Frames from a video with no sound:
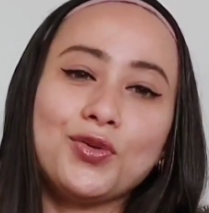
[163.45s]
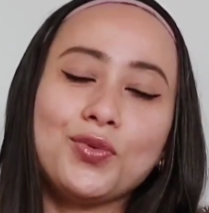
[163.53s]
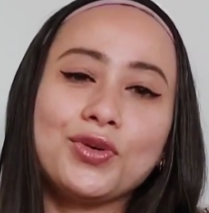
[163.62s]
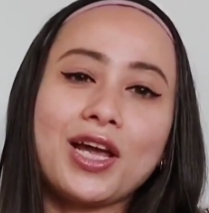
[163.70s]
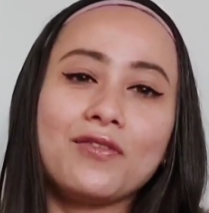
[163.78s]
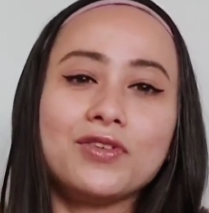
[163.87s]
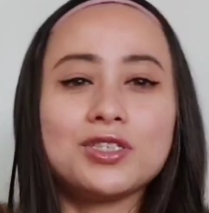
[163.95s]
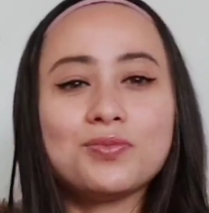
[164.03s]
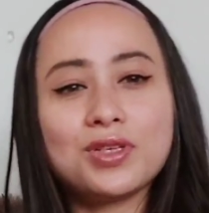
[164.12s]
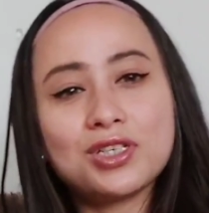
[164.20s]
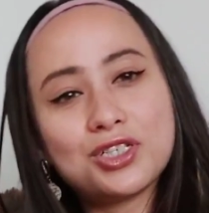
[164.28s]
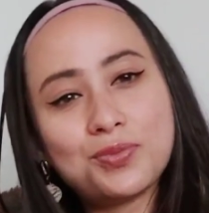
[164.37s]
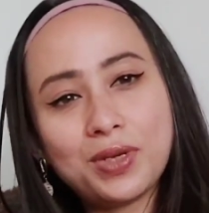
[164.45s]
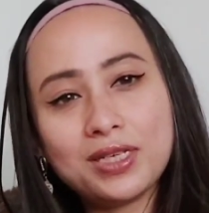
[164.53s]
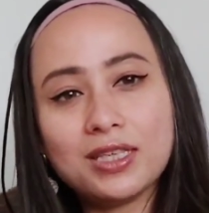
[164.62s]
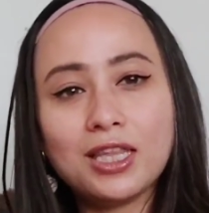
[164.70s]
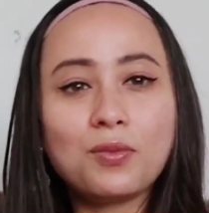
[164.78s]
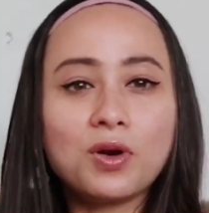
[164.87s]
You won't have as much
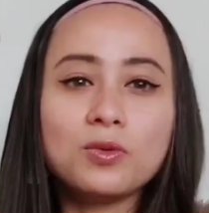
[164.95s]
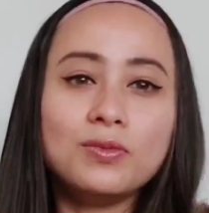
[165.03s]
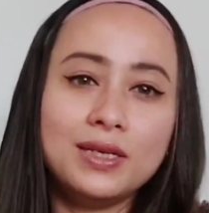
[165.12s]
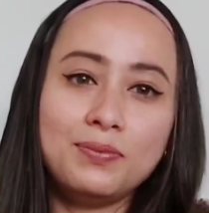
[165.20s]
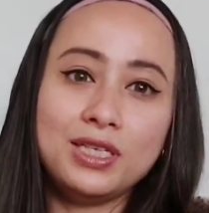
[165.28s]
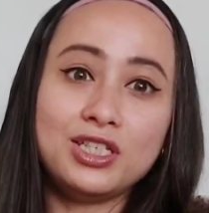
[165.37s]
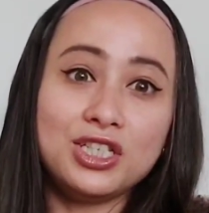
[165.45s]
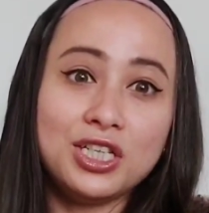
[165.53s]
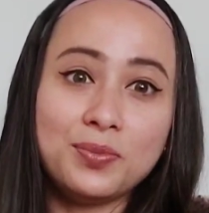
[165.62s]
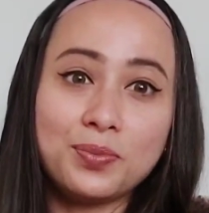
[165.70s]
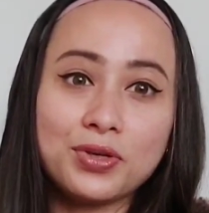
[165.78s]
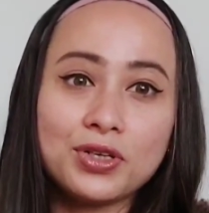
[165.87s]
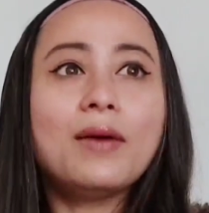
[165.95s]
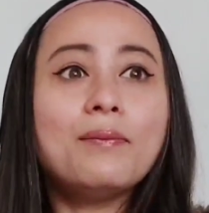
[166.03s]
space and they'll probably be cheaper.